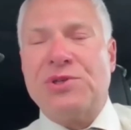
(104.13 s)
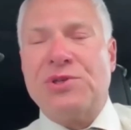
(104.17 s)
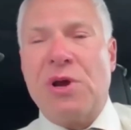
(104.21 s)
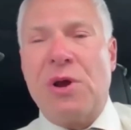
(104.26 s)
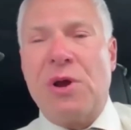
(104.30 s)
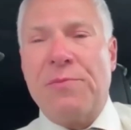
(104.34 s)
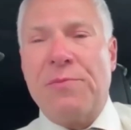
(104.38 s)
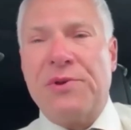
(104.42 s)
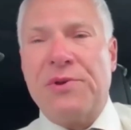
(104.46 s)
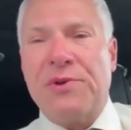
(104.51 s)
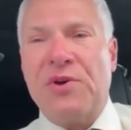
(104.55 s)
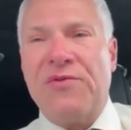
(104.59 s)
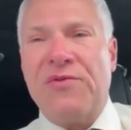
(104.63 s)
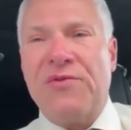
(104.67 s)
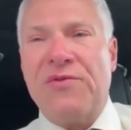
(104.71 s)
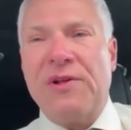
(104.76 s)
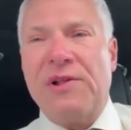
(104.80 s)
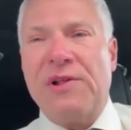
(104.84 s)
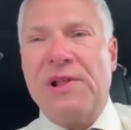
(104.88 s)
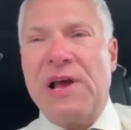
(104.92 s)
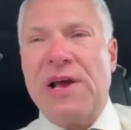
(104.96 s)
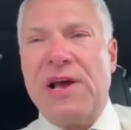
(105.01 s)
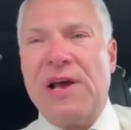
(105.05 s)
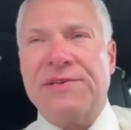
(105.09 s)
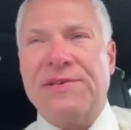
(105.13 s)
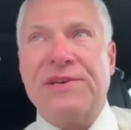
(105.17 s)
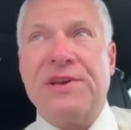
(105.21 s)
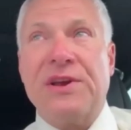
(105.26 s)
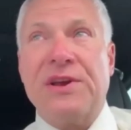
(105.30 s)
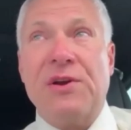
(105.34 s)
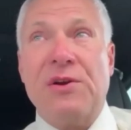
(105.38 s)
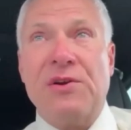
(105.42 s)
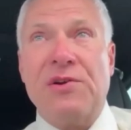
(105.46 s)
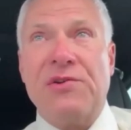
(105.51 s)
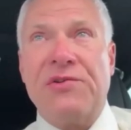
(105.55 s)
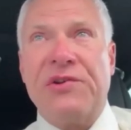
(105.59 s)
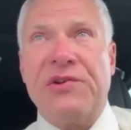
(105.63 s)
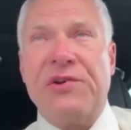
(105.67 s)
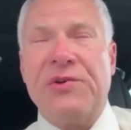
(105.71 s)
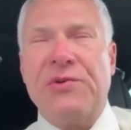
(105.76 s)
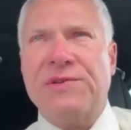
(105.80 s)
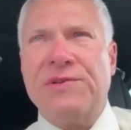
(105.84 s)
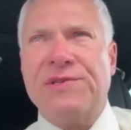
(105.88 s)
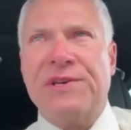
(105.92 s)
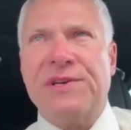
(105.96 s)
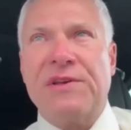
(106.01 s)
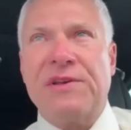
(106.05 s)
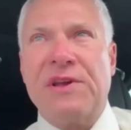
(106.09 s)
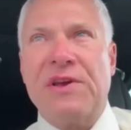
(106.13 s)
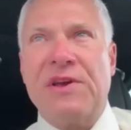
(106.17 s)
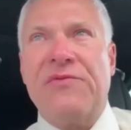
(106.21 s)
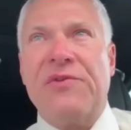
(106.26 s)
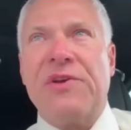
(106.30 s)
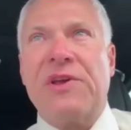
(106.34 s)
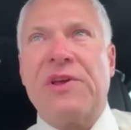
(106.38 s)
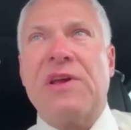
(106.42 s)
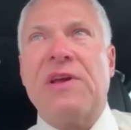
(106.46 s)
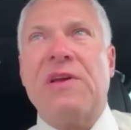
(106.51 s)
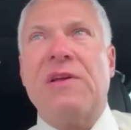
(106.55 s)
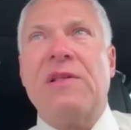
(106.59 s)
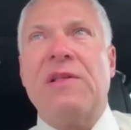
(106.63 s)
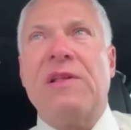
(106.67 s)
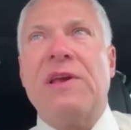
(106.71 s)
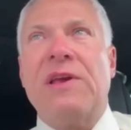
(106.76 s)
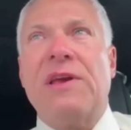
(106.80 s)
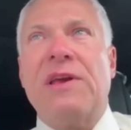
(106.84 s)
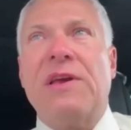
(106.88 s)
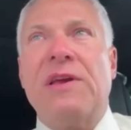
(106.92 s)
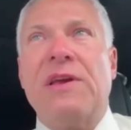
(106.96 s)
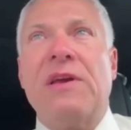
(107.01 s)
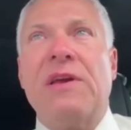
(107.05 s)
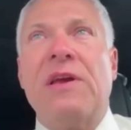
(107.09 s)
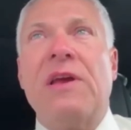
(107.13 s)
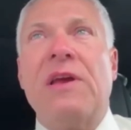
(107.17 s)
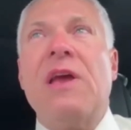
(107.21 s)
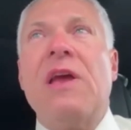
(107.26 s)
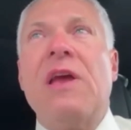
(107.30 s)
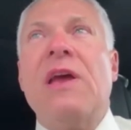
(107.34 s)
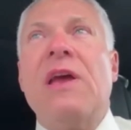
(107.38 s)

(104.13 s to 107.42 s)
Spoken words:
jumped over the last year or two significantly?